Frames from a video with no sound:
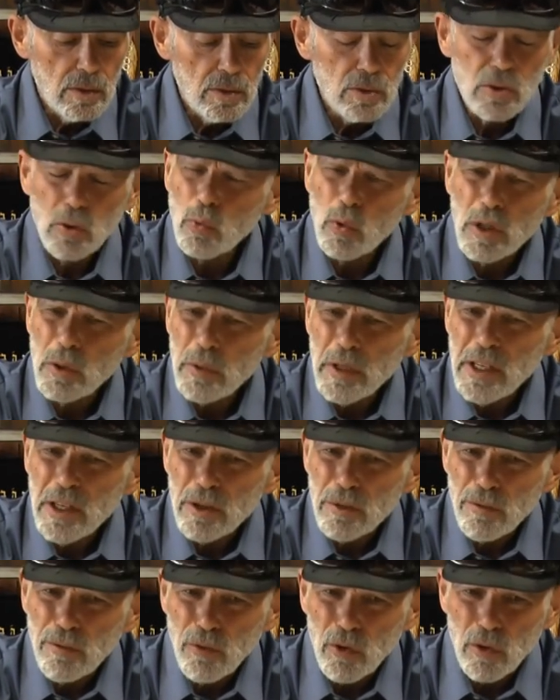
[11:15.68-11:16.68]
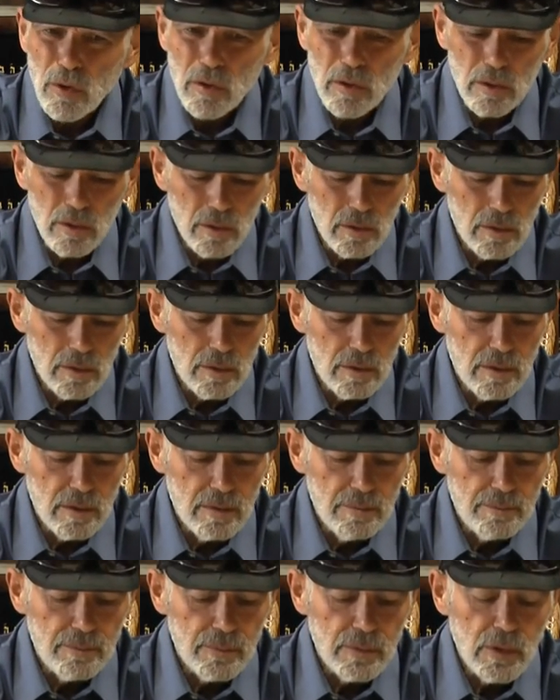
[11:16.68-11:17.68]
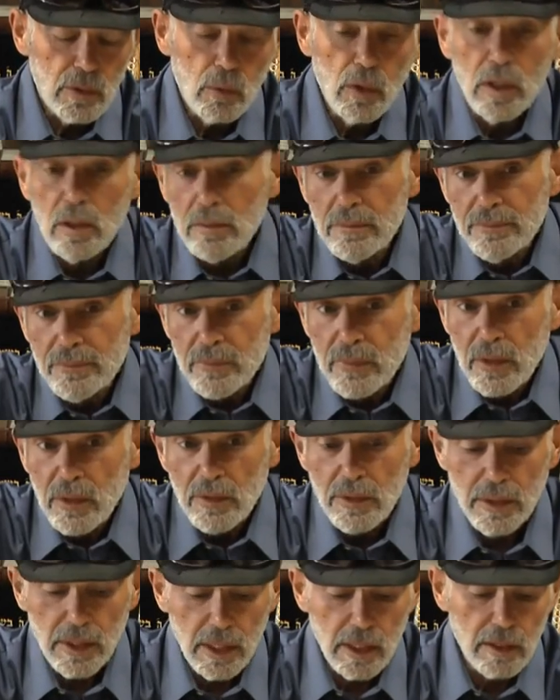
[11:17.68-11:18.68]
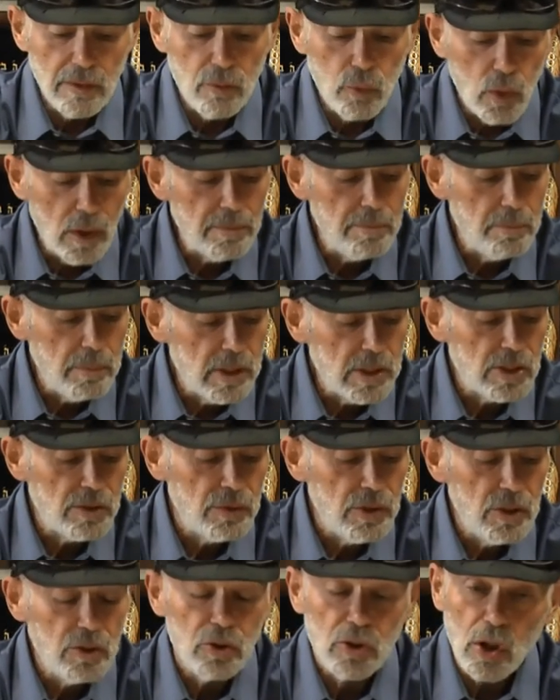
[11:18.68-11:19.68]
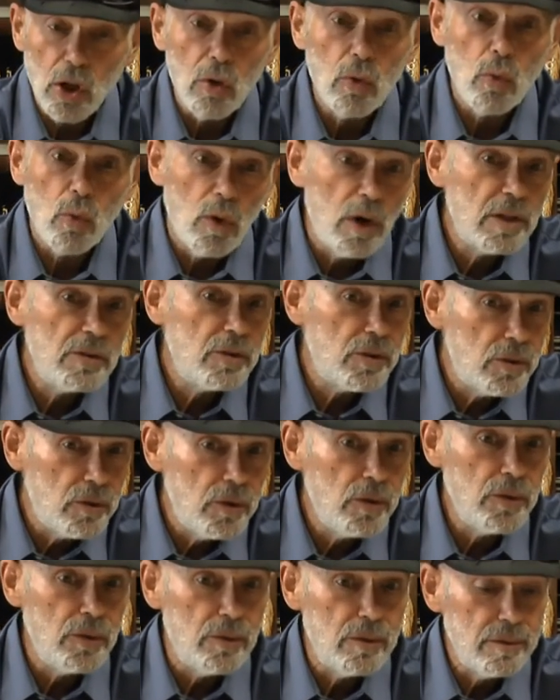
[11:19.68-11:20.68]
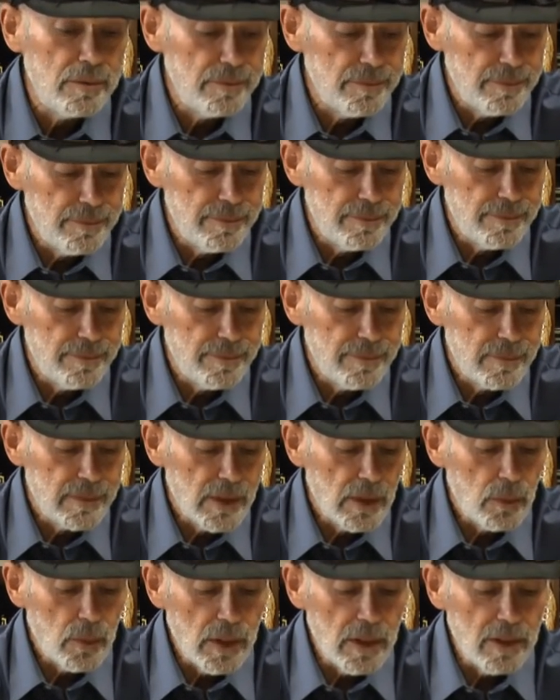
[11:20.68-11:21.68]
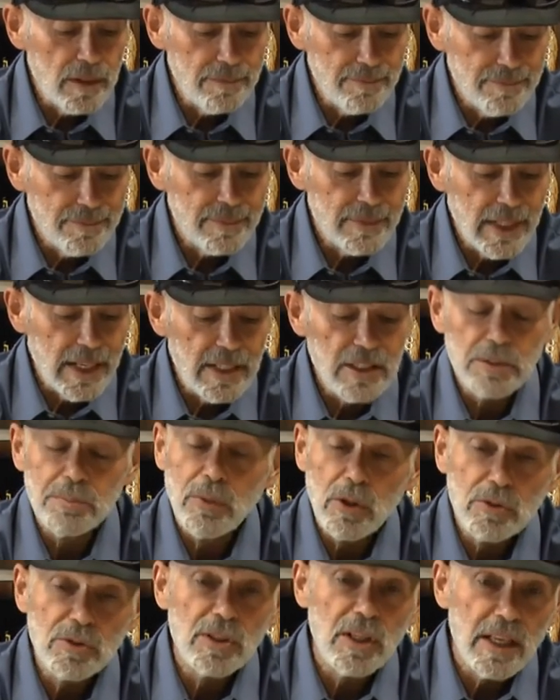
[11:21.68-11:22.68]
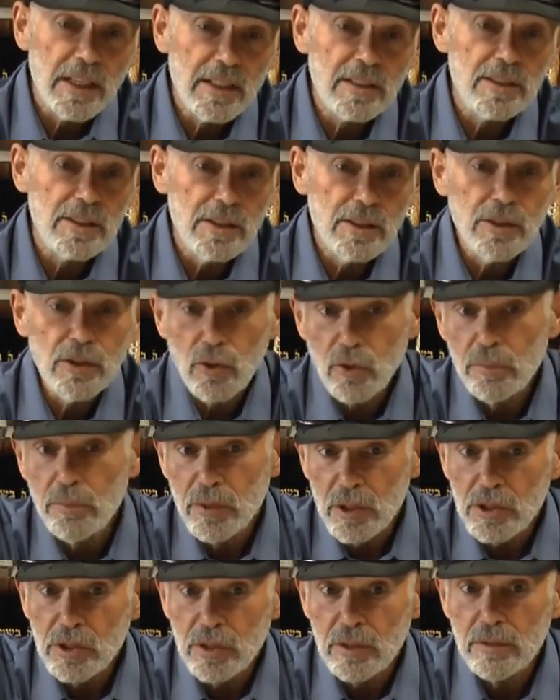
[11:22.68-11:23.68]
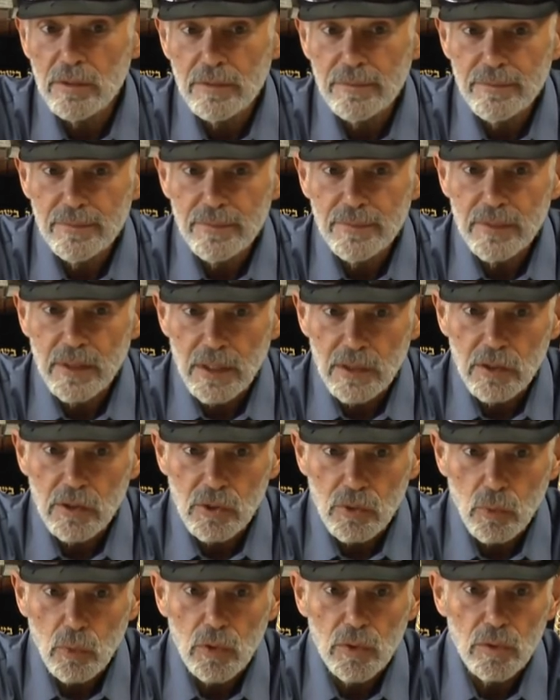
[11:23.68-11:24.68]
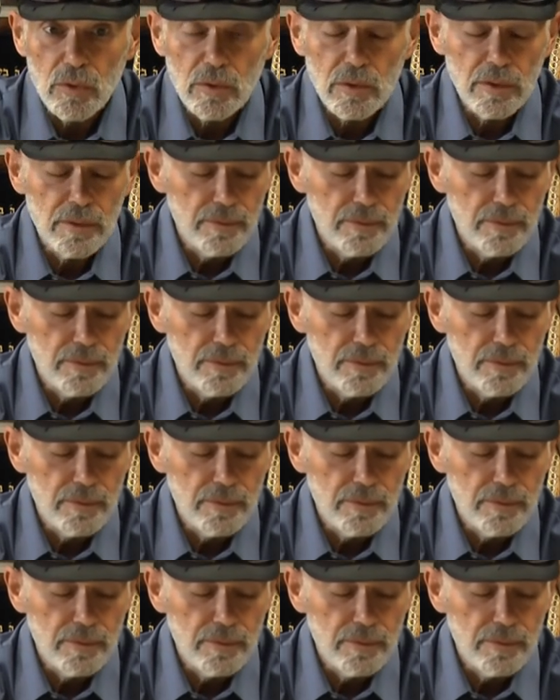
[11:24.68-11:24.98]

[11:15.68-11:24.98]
So, what are we here for? Well, think of what mitzvah you don't want to do. Well, that is most likely your mission in this world.